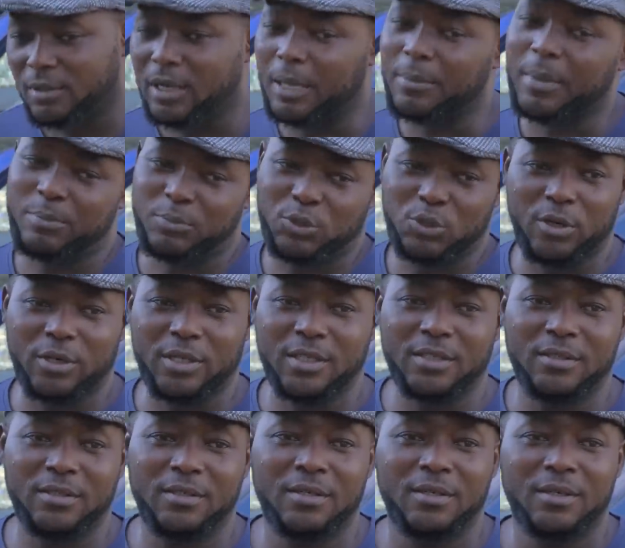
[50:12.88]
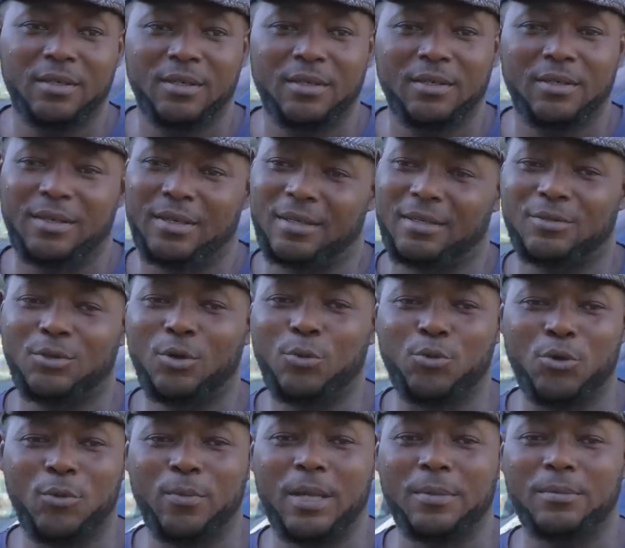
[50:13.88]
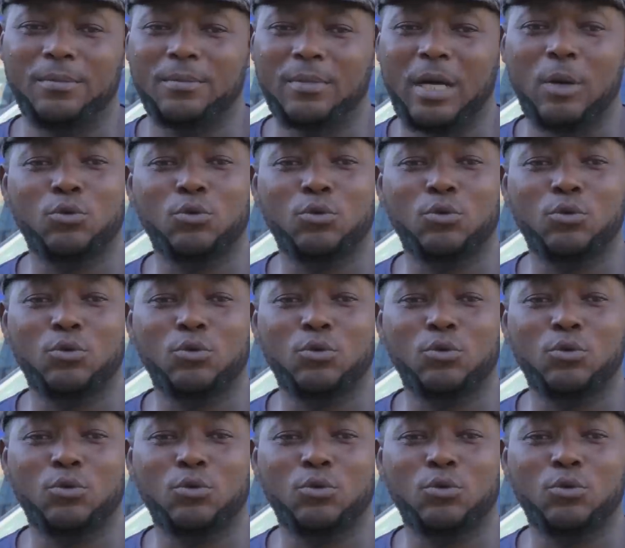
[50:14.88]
I'm sorry. No problem.